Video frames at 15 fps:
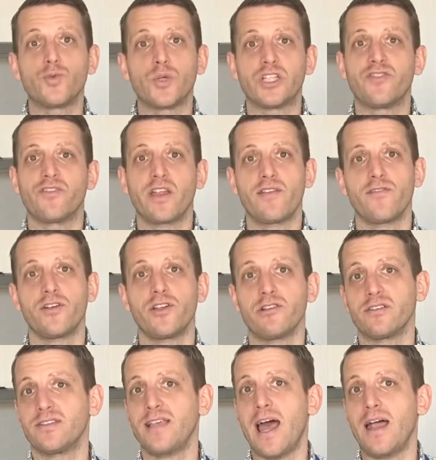rich flavor in your
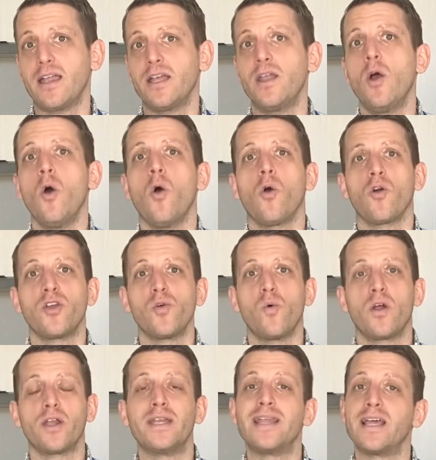salad, or you
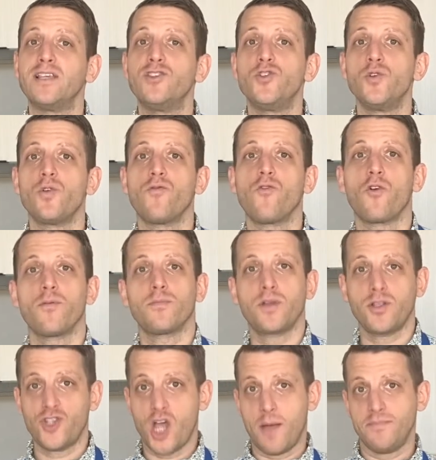want a nice uniform
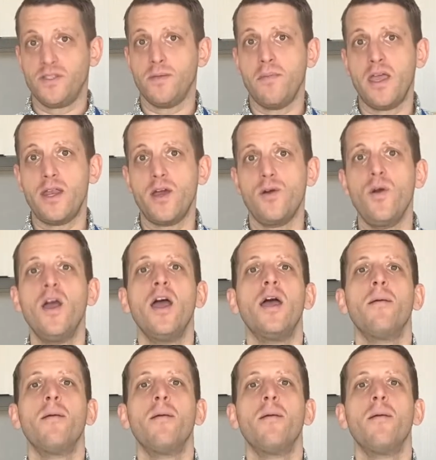chopped tomato,